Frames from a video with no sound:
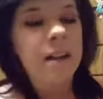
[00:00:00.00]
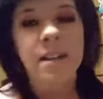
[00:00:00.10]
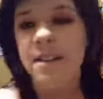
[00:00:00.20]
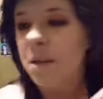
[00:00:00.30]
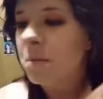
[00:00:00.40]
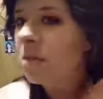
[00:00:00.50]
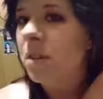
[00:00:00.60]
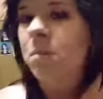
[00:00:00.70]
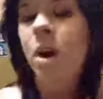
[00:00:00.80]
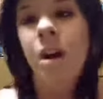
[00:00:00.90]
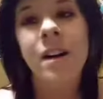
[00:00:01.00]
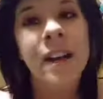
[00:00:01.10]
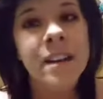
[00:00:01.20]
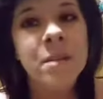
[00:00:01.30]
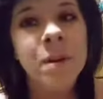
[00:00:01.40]
some of them are
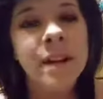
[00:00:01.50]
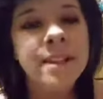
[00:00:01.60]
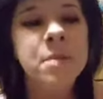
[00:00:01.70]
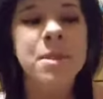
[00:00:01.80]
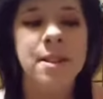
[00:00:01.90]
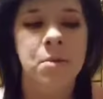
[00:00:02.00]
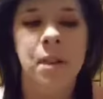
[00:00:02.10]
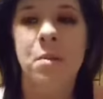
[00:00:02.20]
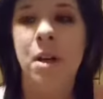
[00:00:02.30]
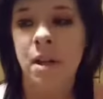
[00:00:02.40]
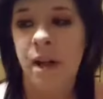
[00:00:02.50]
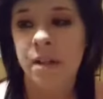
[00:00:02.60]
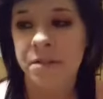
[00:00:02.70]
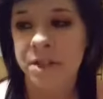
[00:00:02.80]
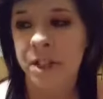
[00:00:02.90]
kind of pricey but some of them are kind
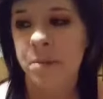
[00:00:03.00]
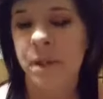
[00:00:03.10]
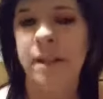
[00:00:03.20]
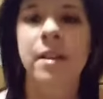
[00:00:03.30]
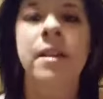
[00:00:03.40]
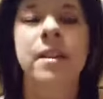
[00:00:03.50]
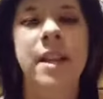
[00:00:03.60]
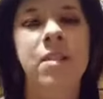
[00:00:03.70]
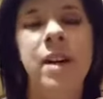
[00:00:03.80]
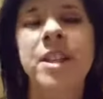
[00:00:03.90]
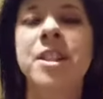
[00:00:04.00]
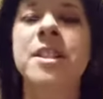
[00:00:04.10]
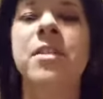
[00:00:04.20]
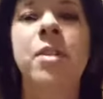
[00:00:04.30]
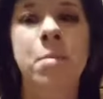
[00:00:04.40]
of cheap like they range in
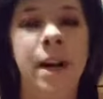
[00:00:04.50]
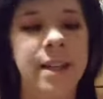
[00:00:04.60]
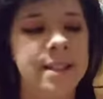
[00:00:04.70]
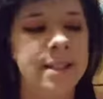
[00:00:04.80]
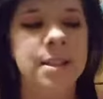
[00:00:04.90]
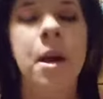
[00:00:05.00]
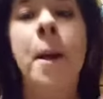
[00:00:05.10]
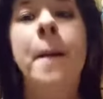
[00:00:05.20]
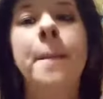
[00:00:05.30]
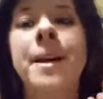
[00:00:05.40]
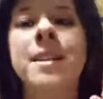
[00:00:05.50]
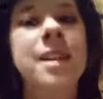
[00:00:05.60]
different prices but